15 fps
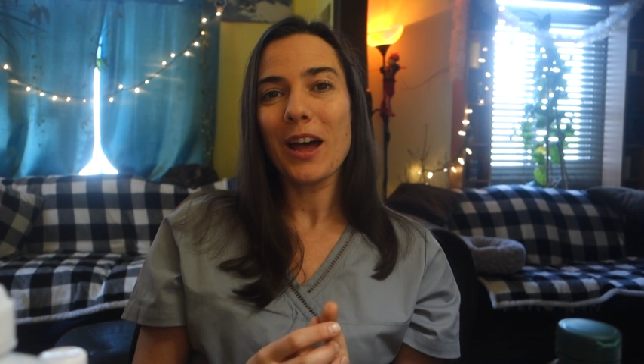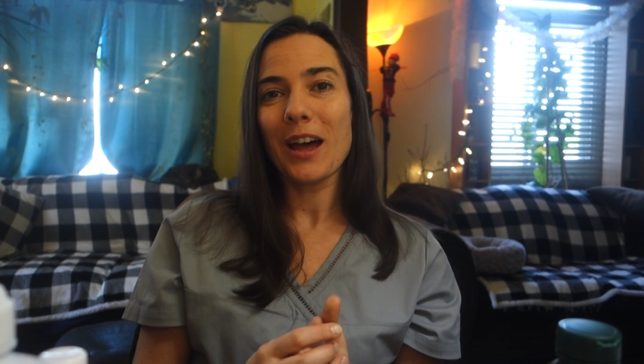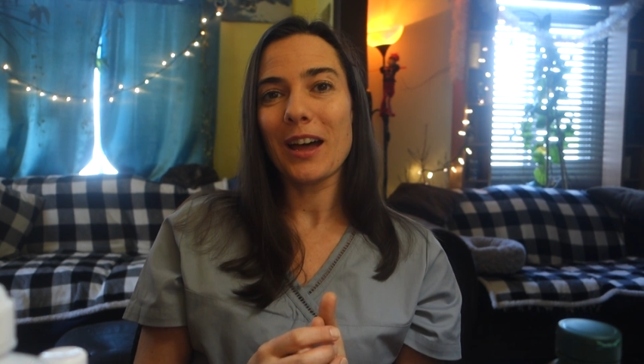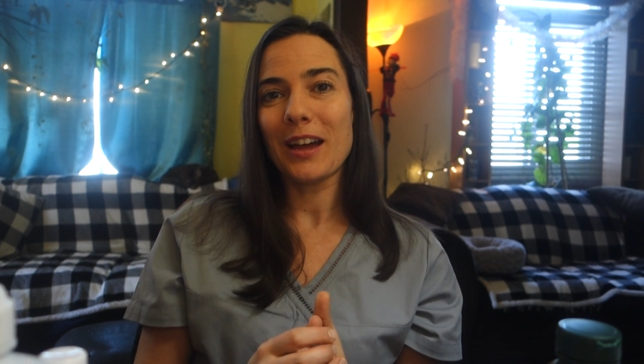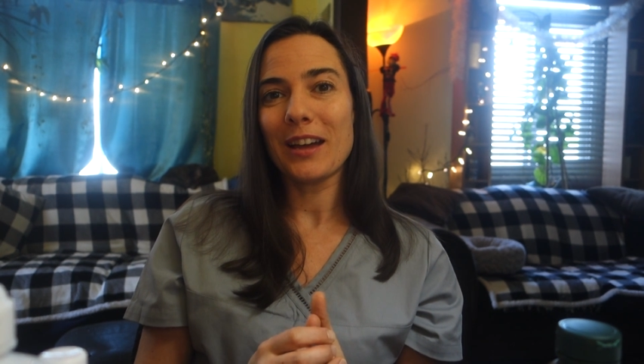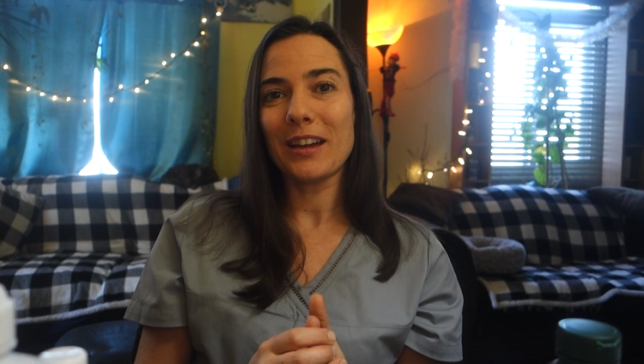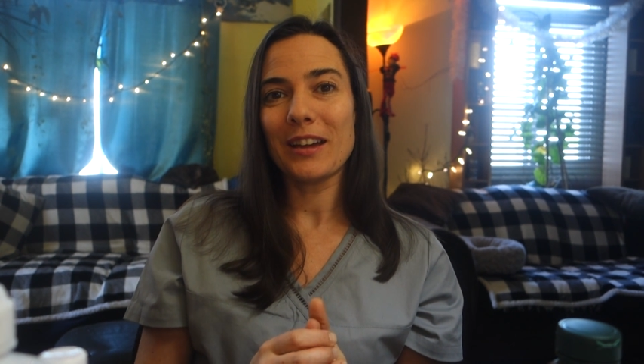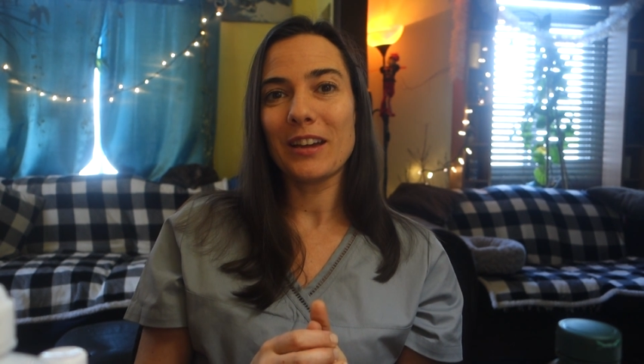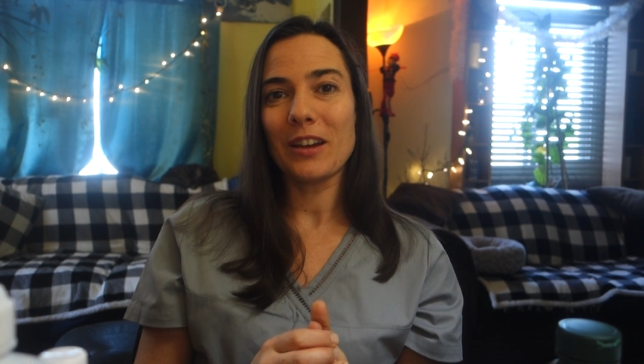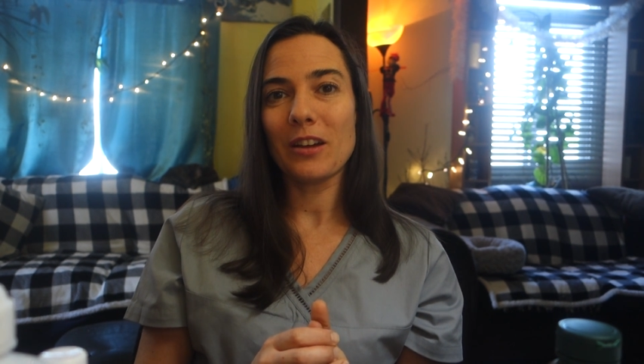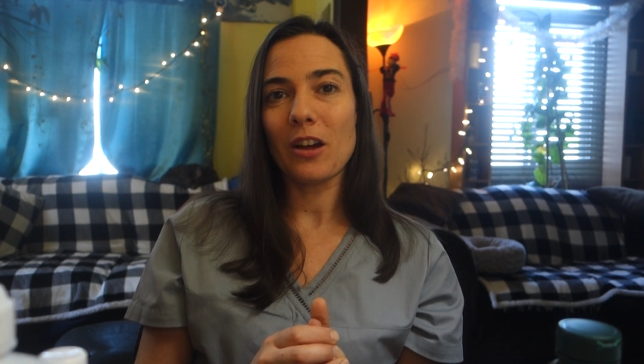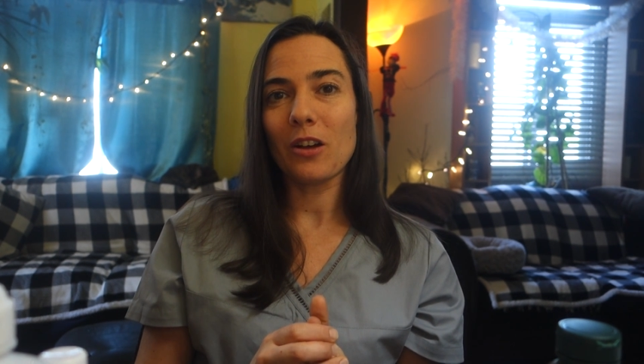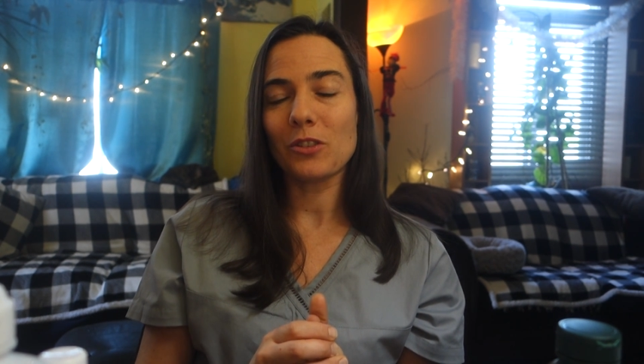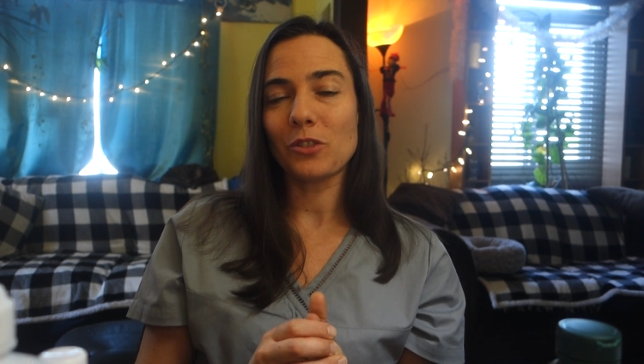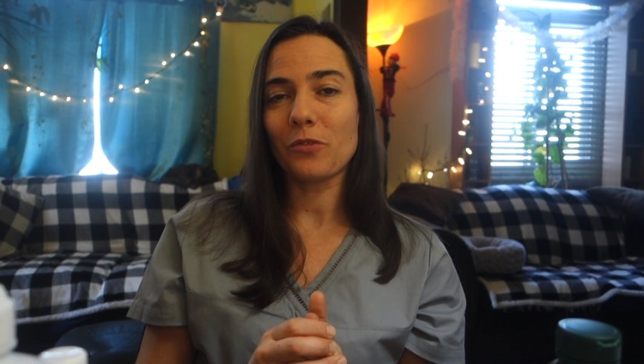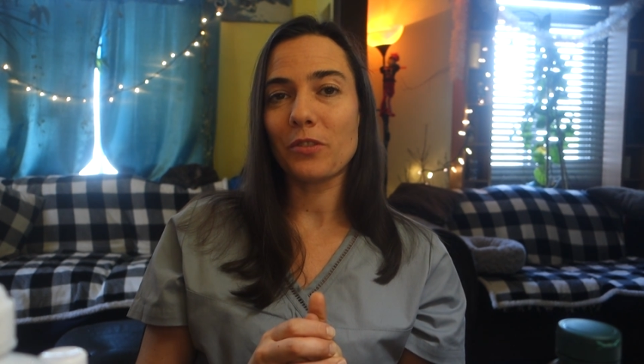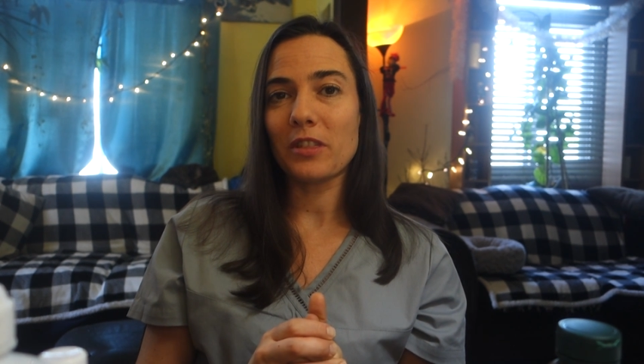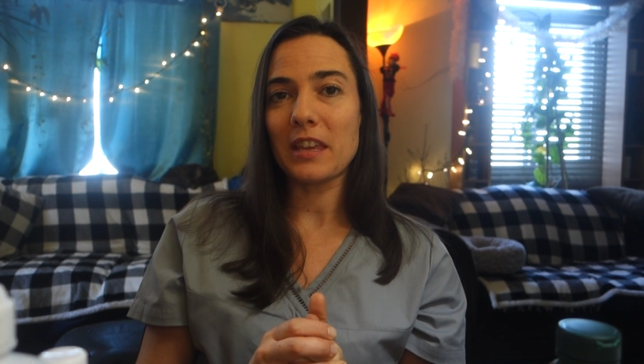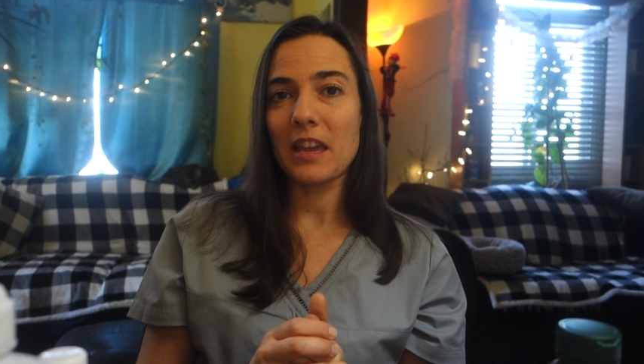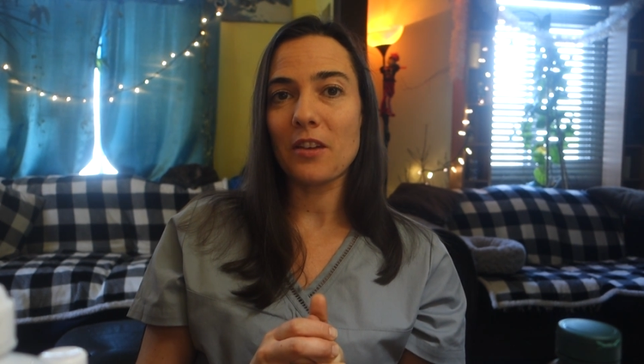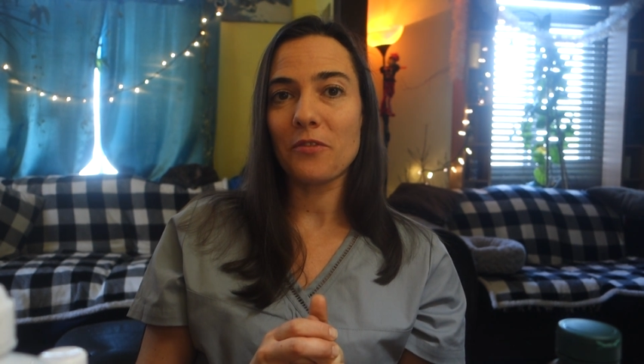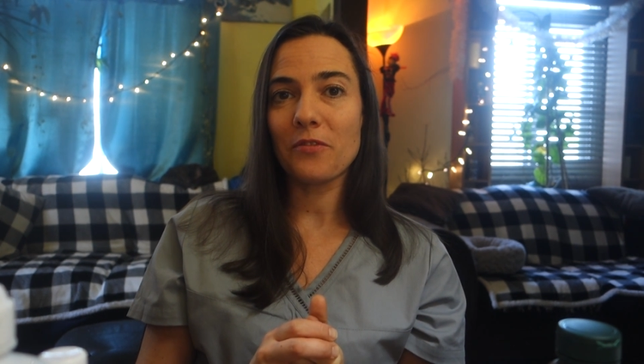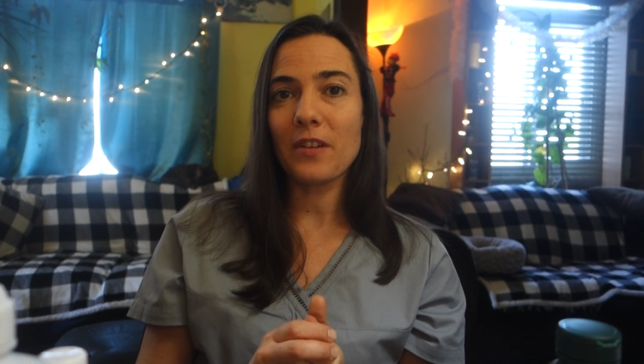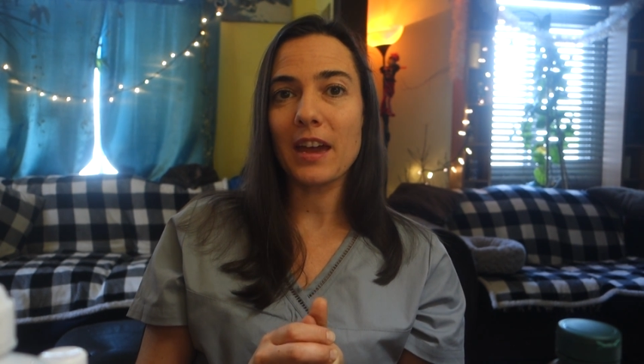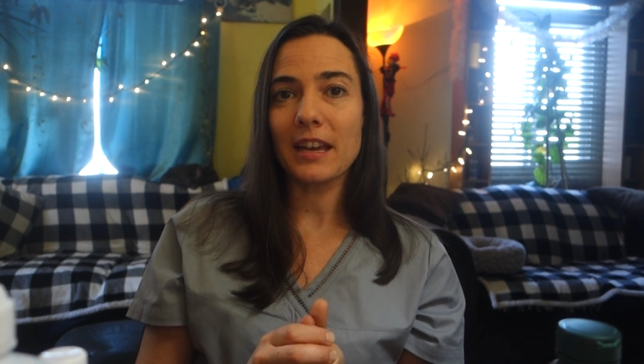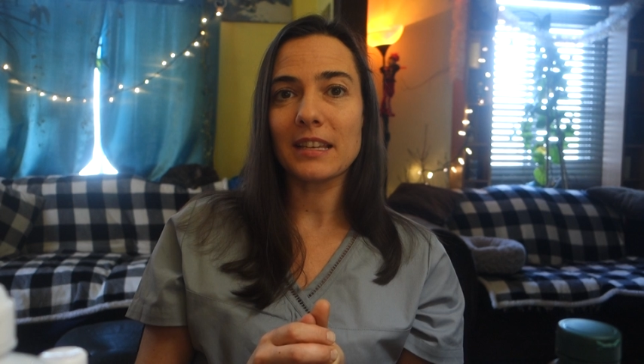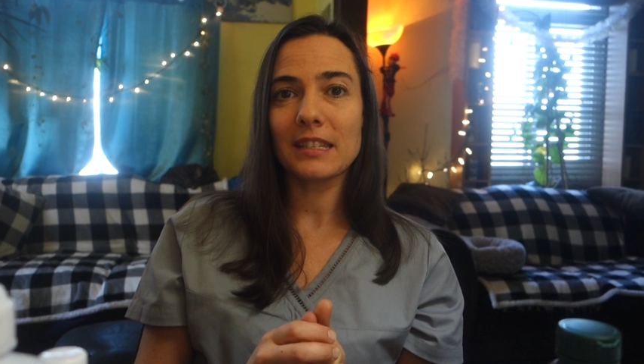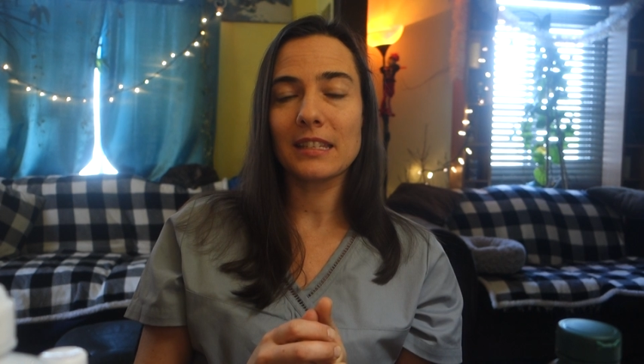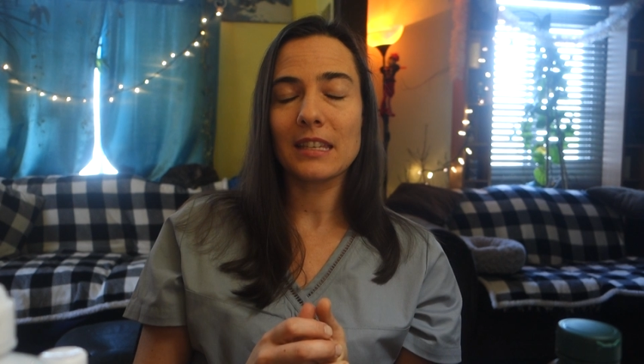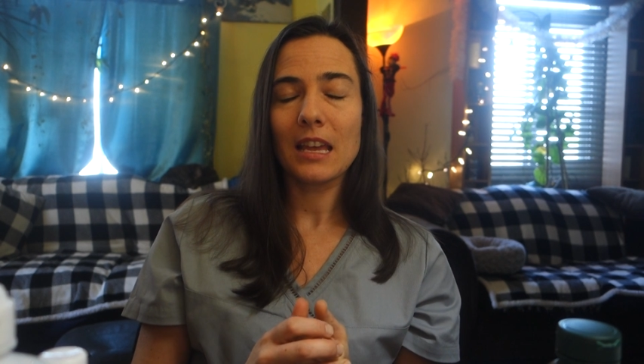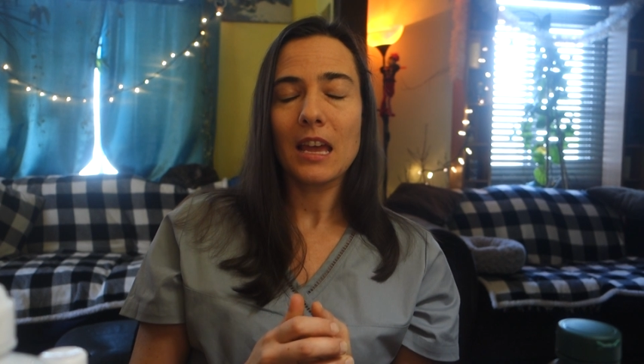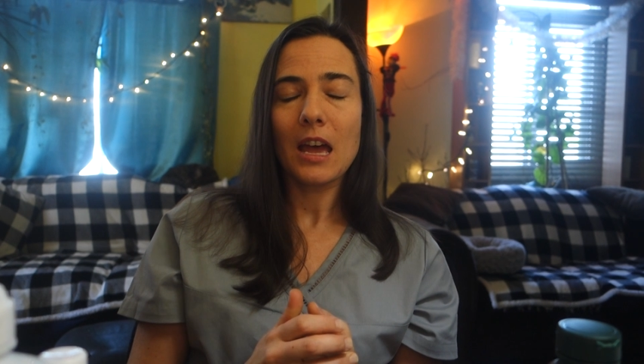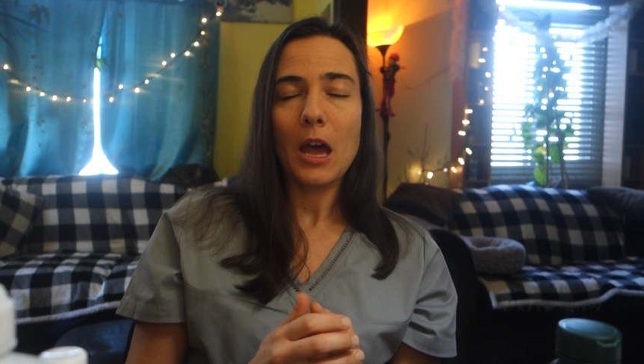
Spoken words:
for the effects.